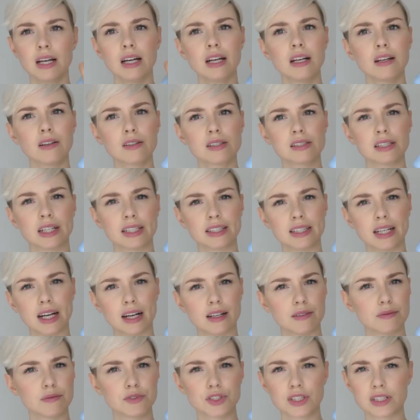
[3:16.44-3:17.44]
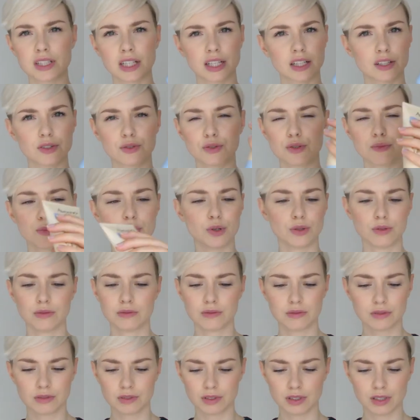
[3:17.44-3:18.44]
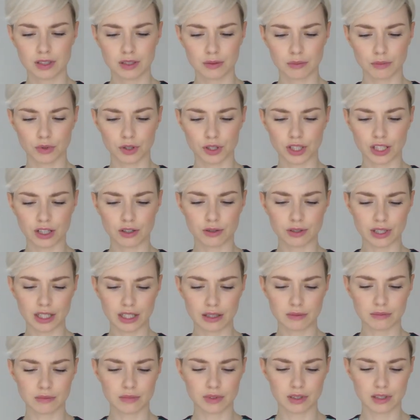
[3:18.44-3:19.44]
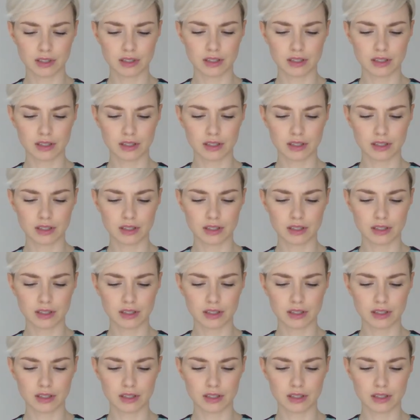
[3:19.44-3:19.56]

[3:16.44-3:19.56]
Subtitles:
It looks like that, just like a normal body cream.